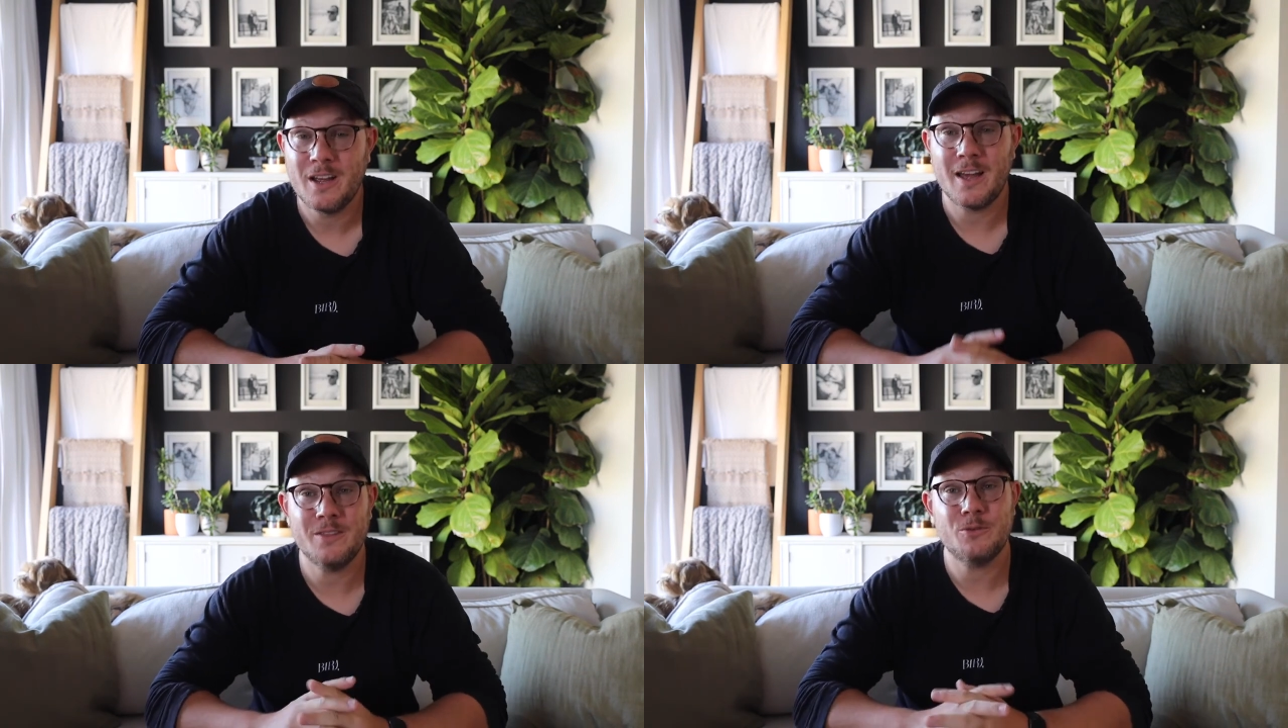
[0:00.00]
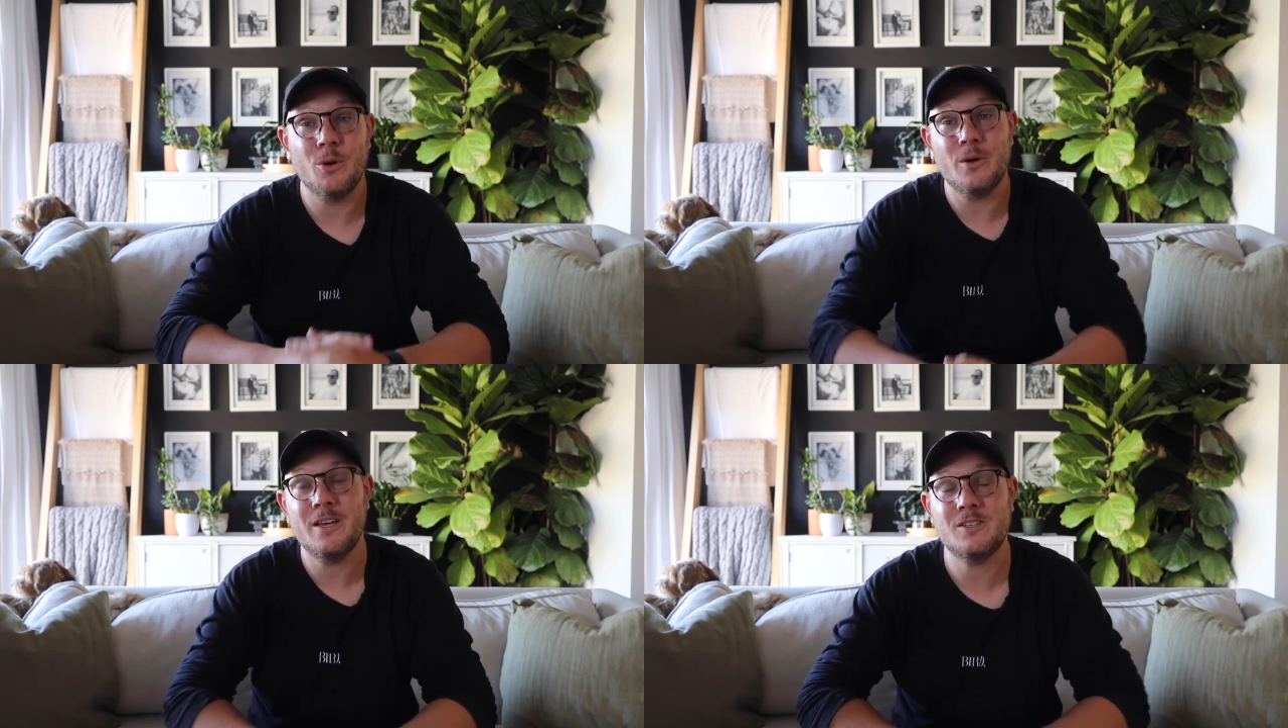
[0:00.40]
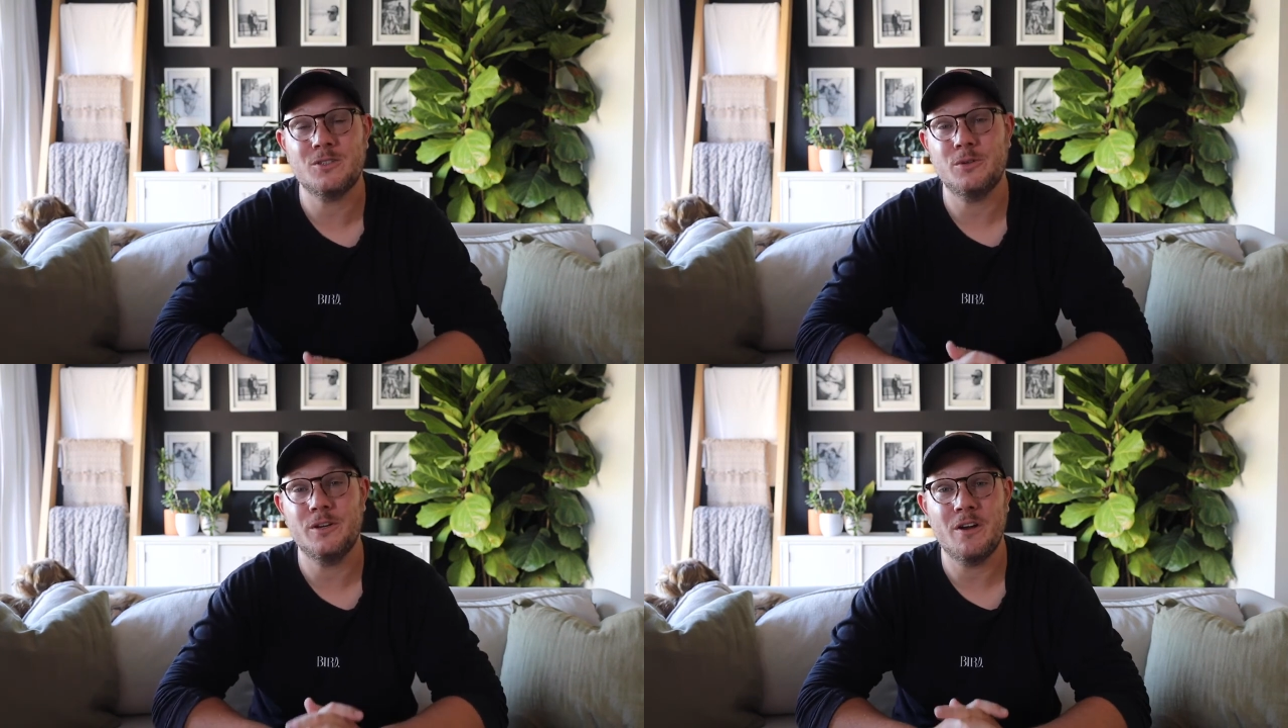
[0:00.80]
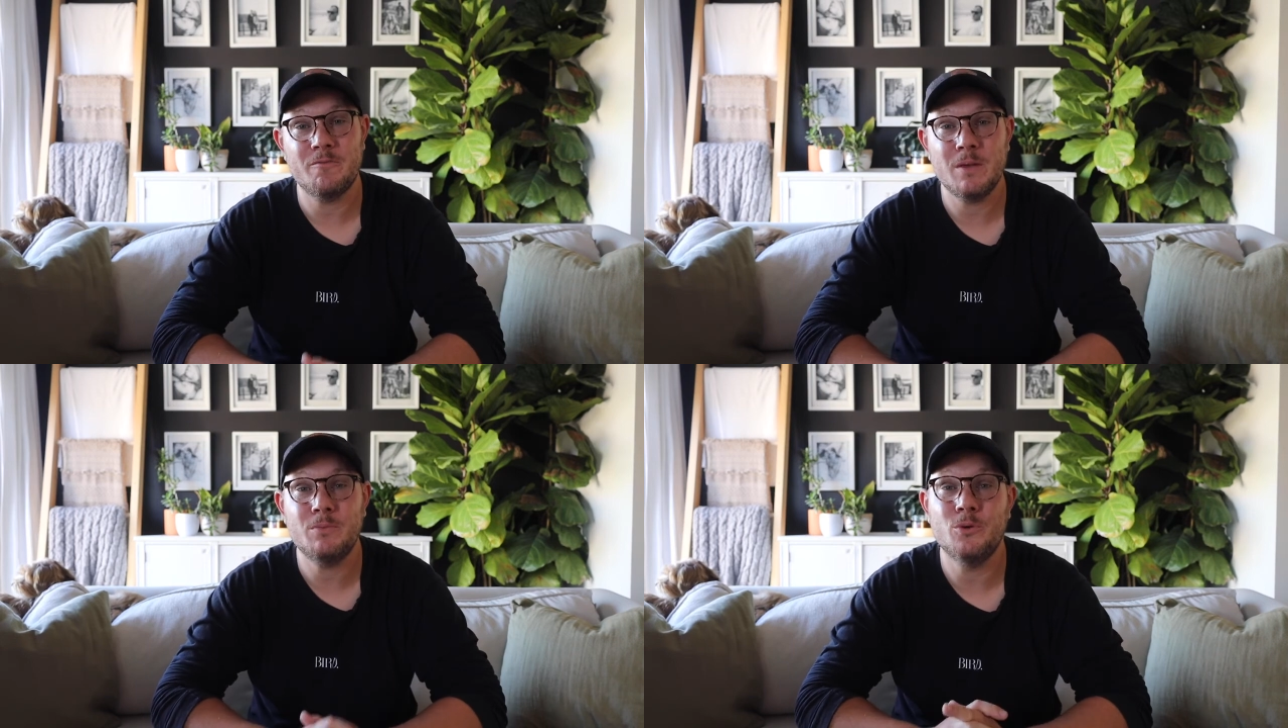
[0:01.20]
and throughout history
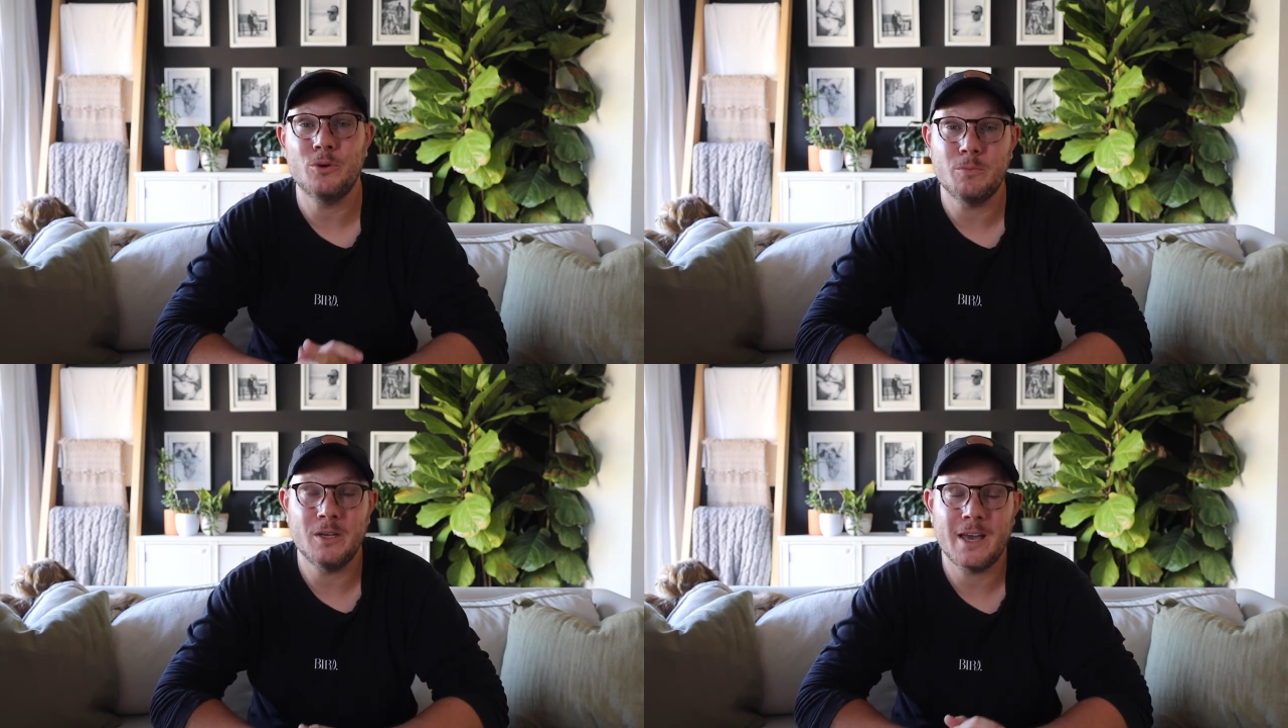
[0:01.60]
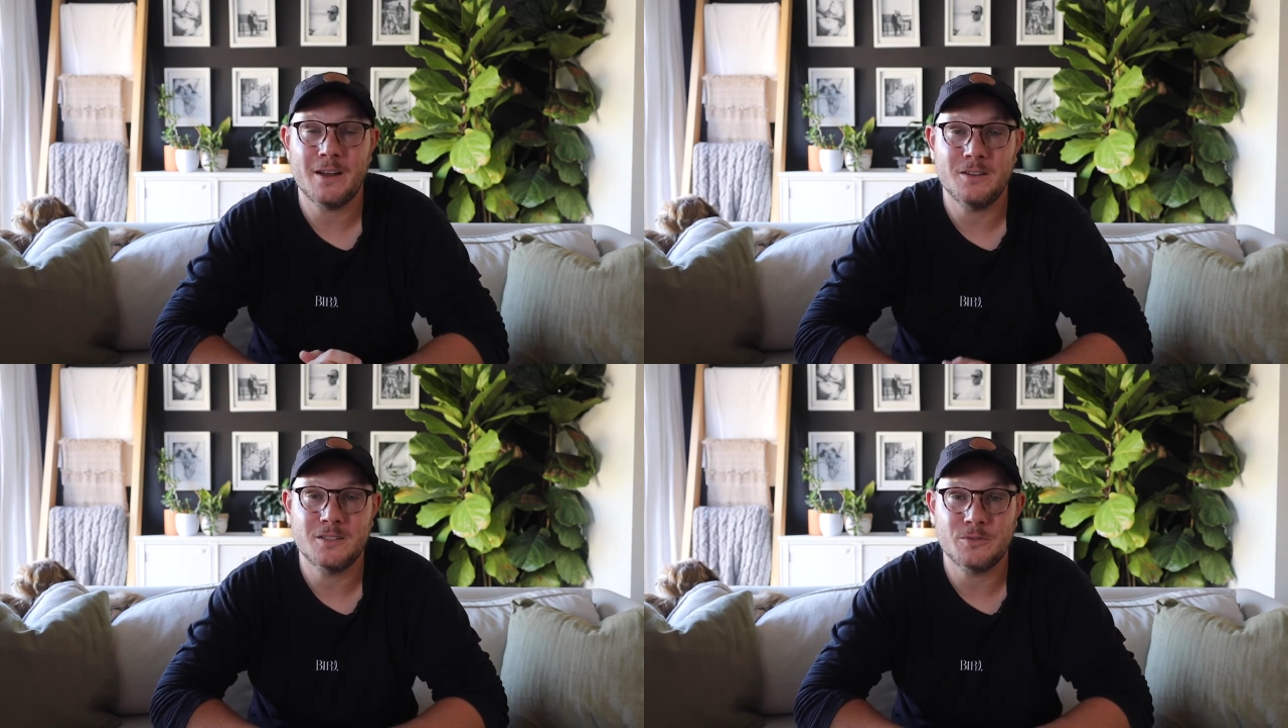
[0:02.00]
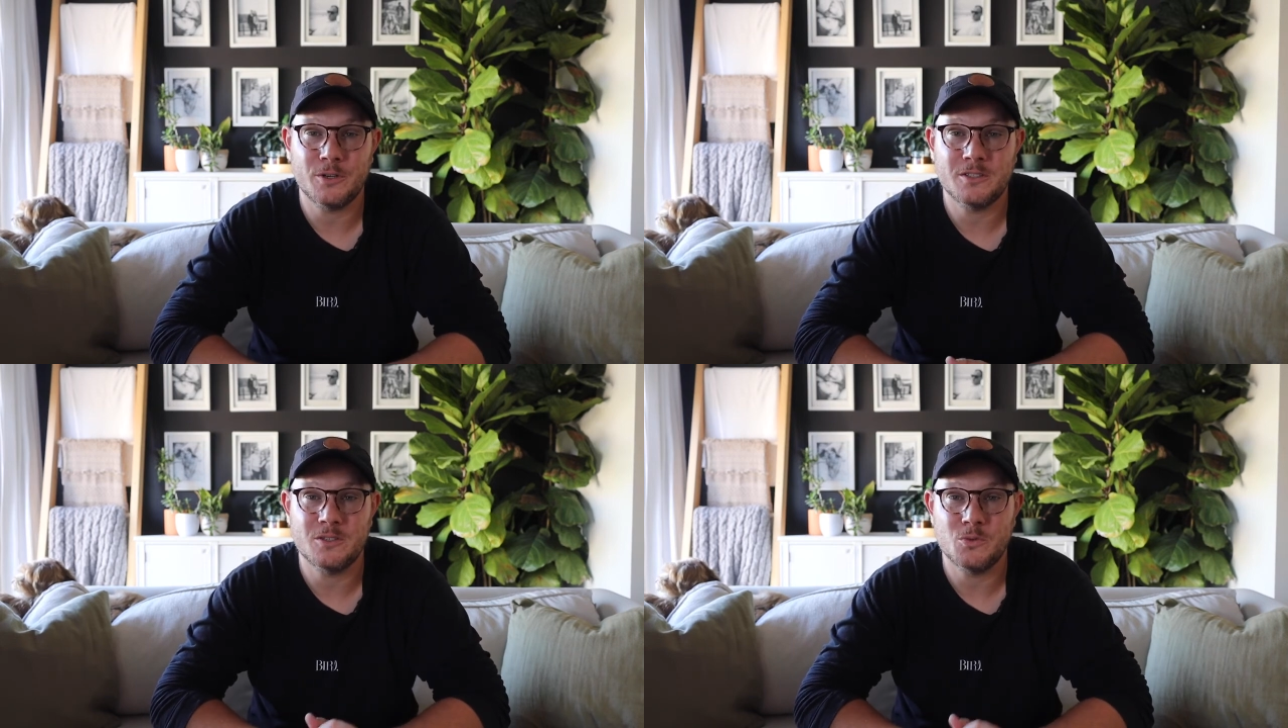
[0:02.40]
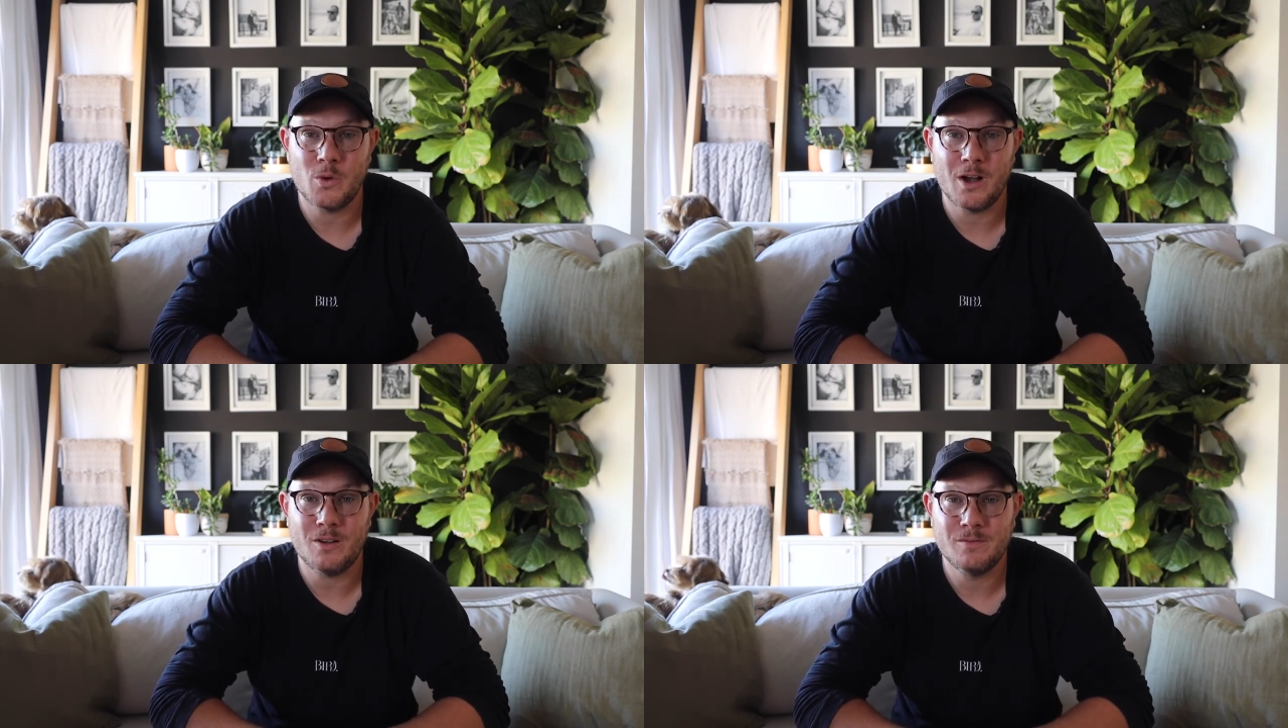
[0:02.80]
of people who can be catalysts for us as
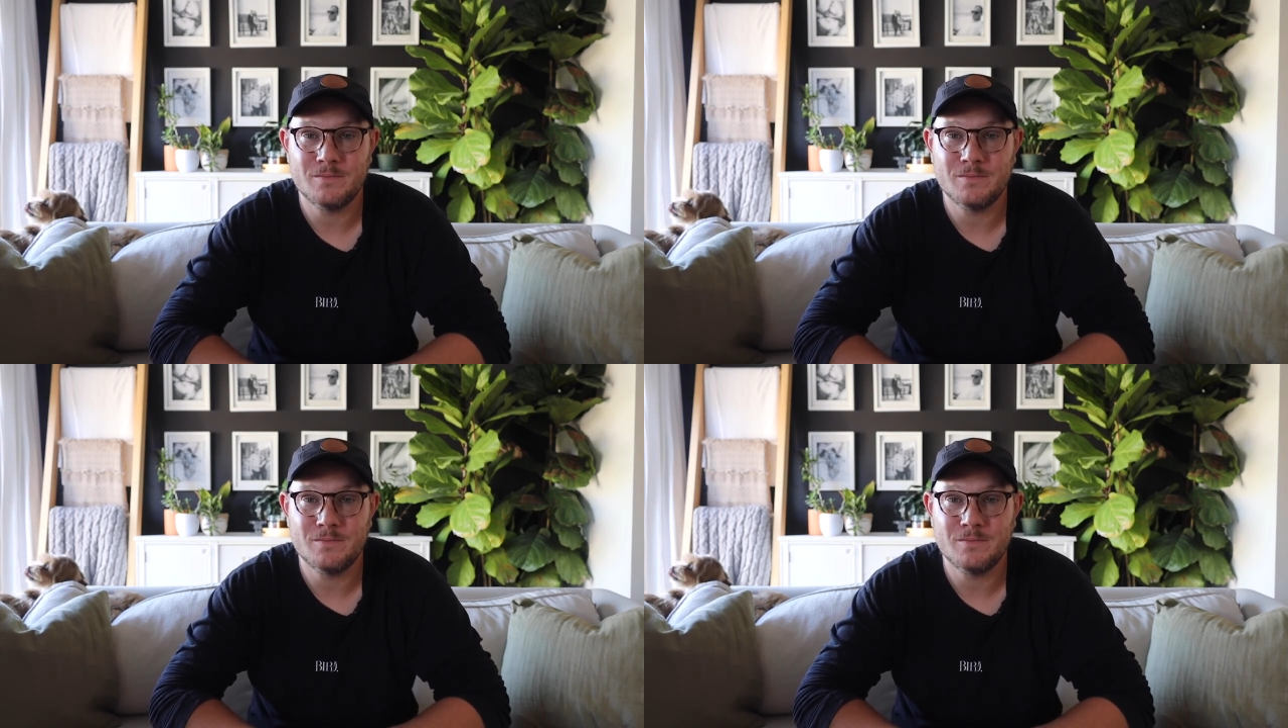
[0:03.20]
well.